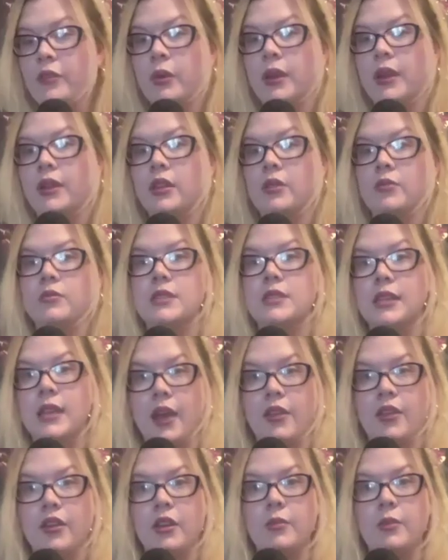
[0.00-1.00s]
plant them
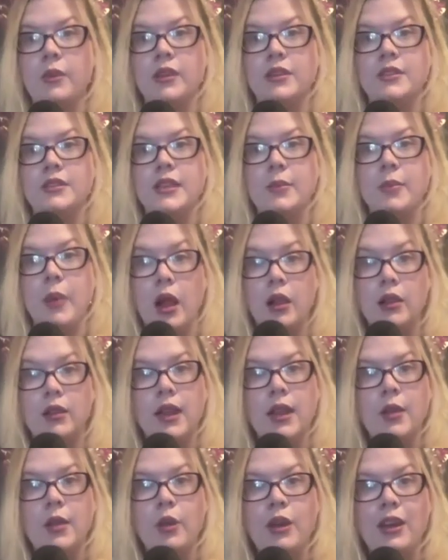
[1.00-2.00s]
together because they
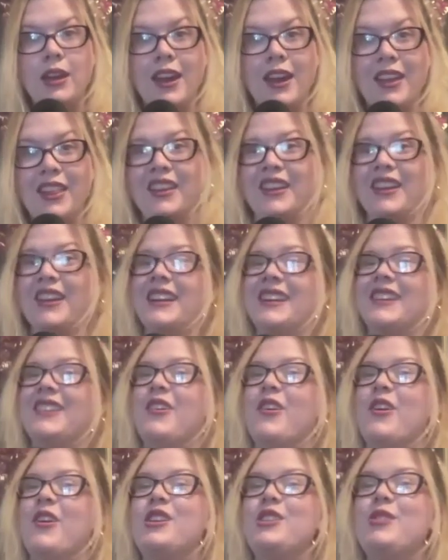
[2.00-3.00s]
pollinate one another,
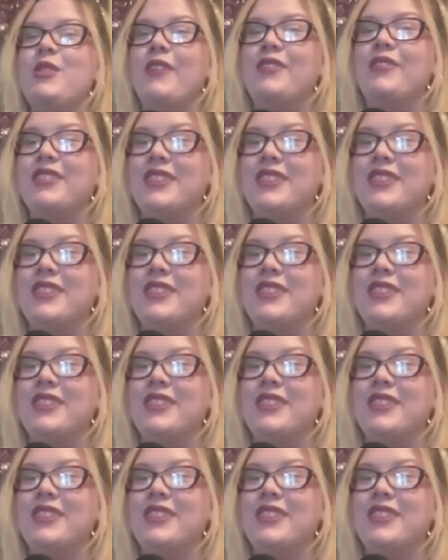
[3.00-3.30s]
or you have to